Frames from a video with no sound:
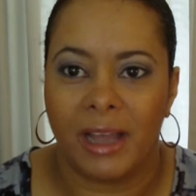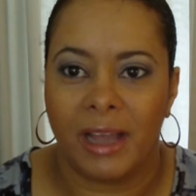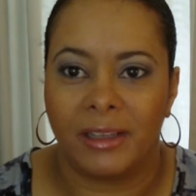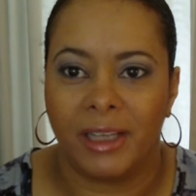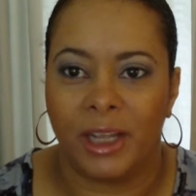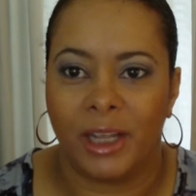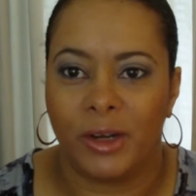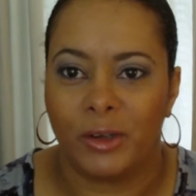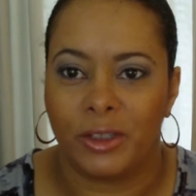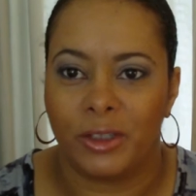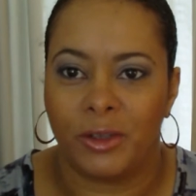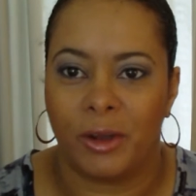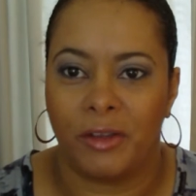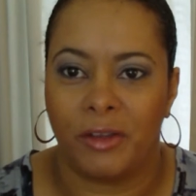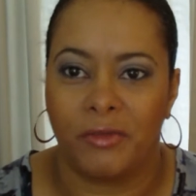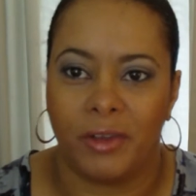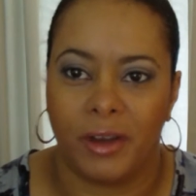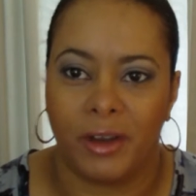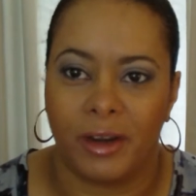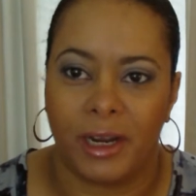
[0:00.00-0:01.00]
out later, so I
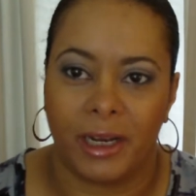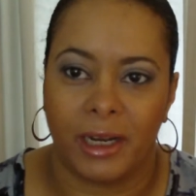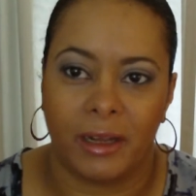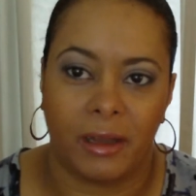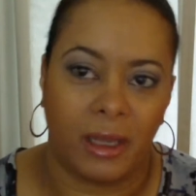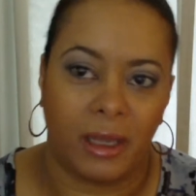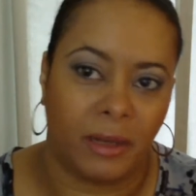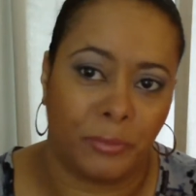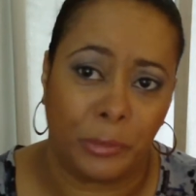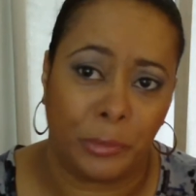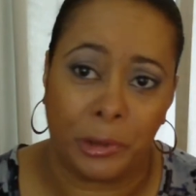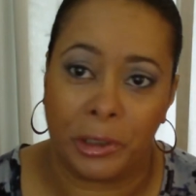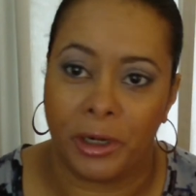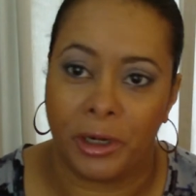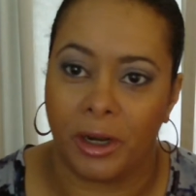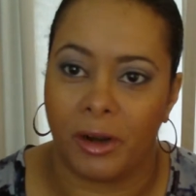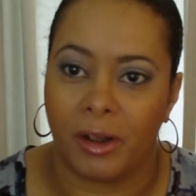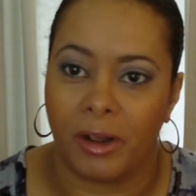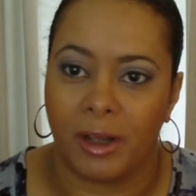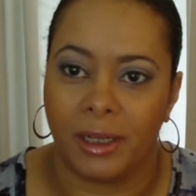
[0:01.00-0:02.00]
figured I'd go ahead and put
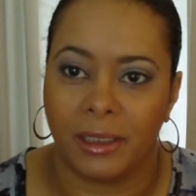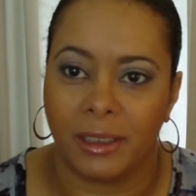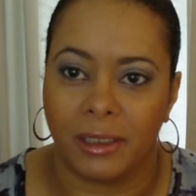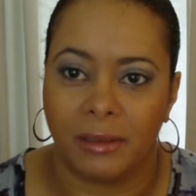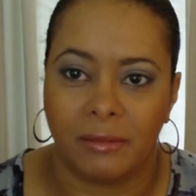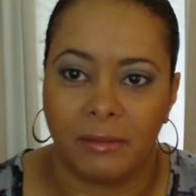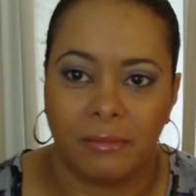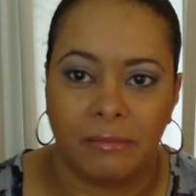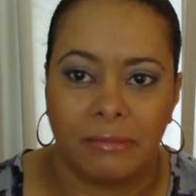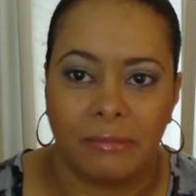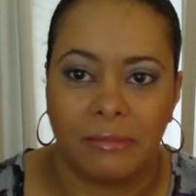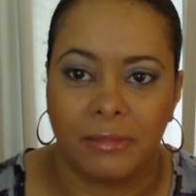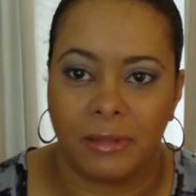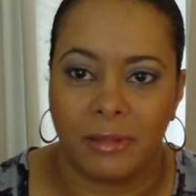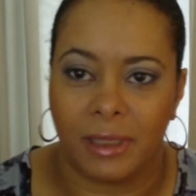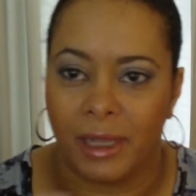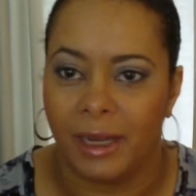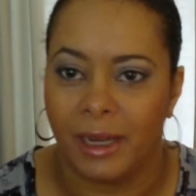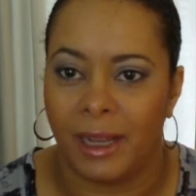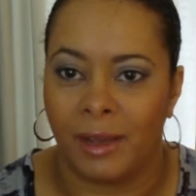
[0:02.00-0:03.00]
it on and
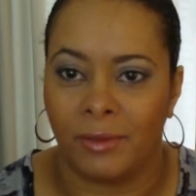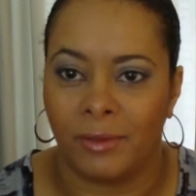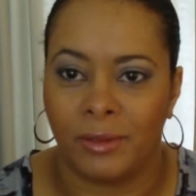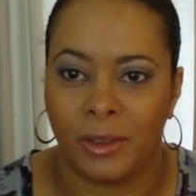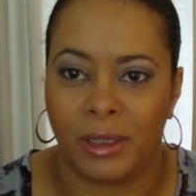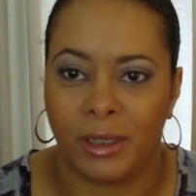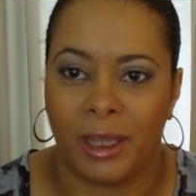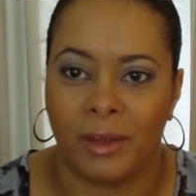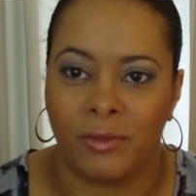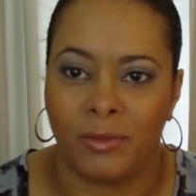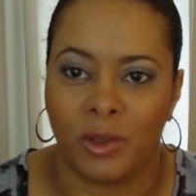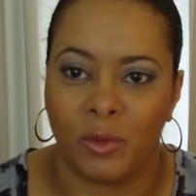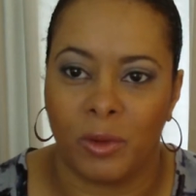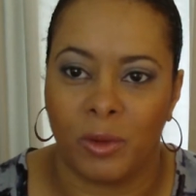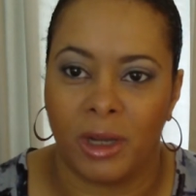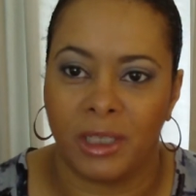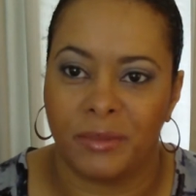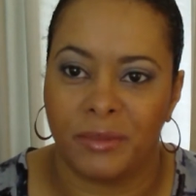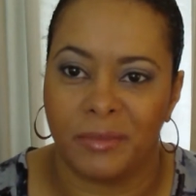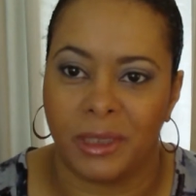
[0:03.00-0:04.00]
not have to have you
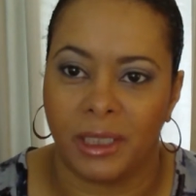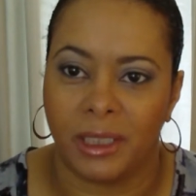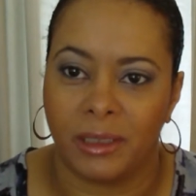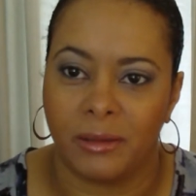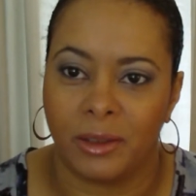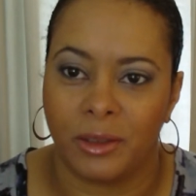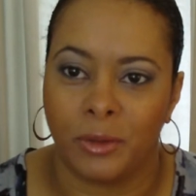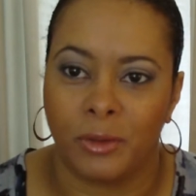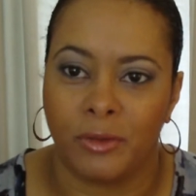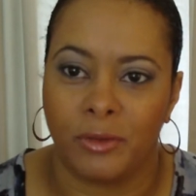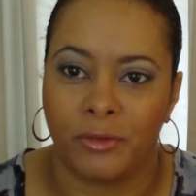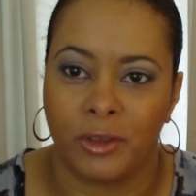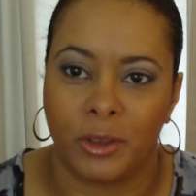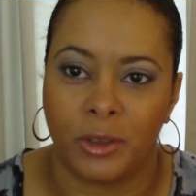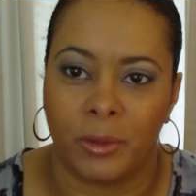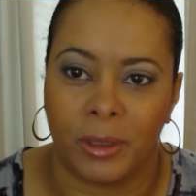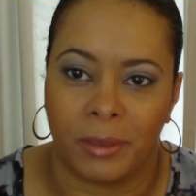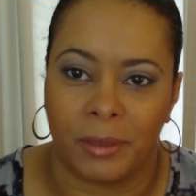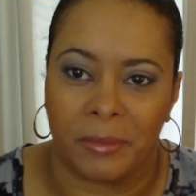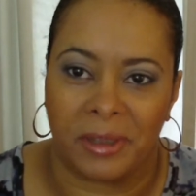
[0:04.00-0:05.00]
watch me do it for
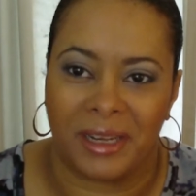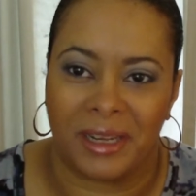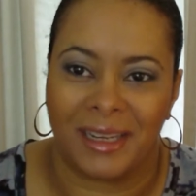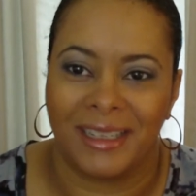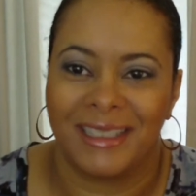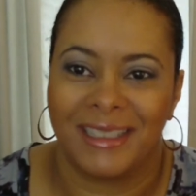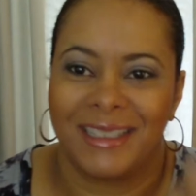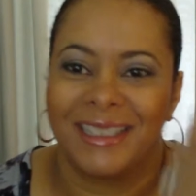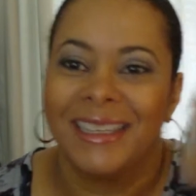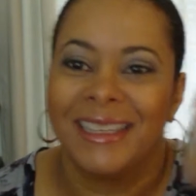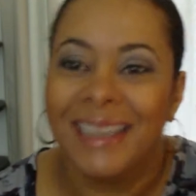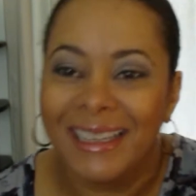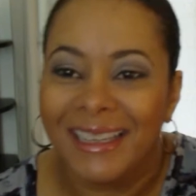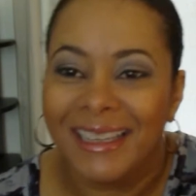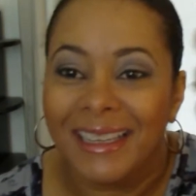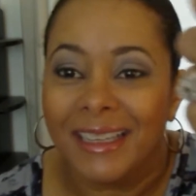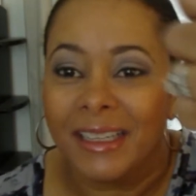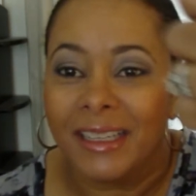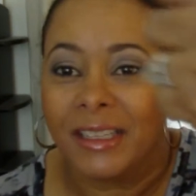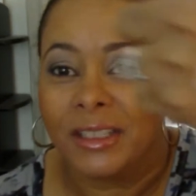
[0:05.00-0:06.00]
20 minutes.
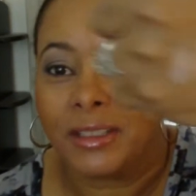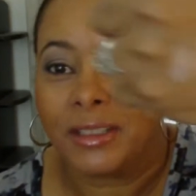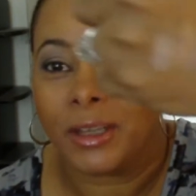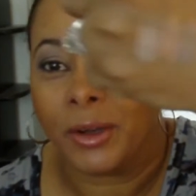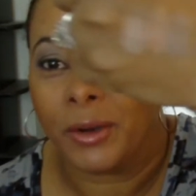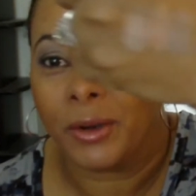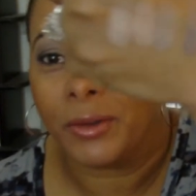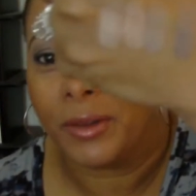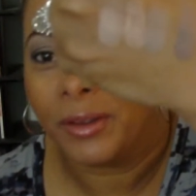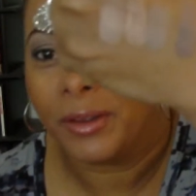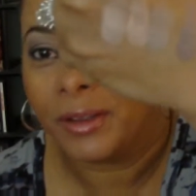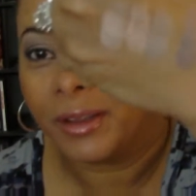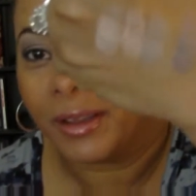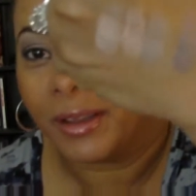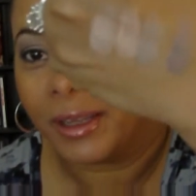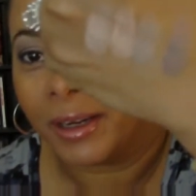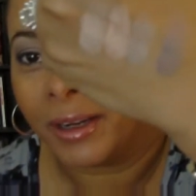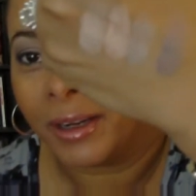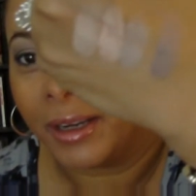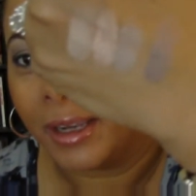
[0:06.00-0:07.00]
so
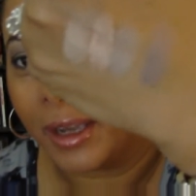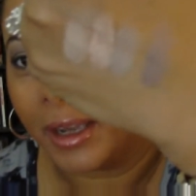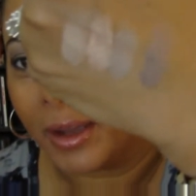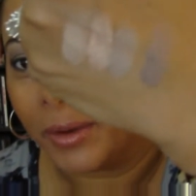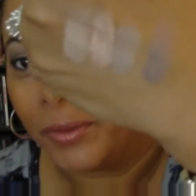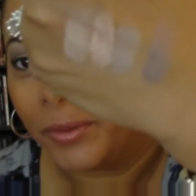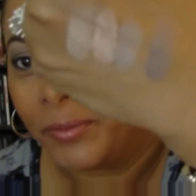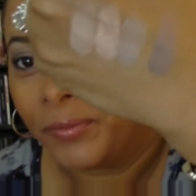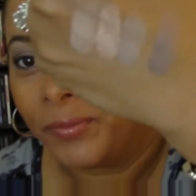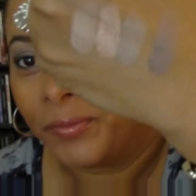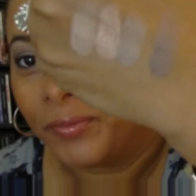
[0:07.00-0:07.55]
there you go.